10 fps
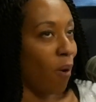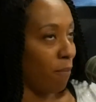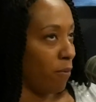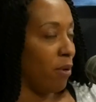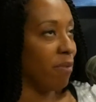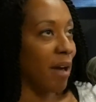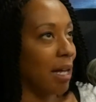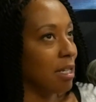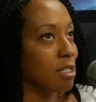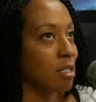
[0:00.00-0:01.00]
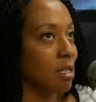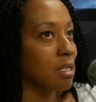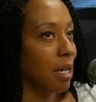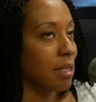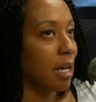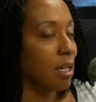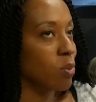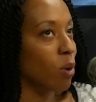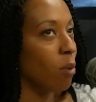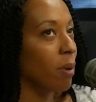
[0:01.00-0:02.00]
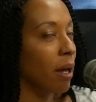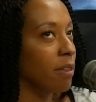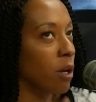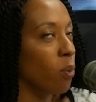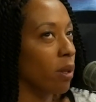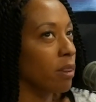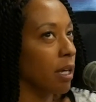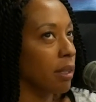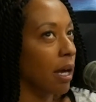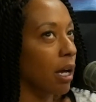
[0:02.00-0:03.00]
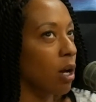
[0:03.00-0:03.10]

we've had incidents like that as well, but I think one thing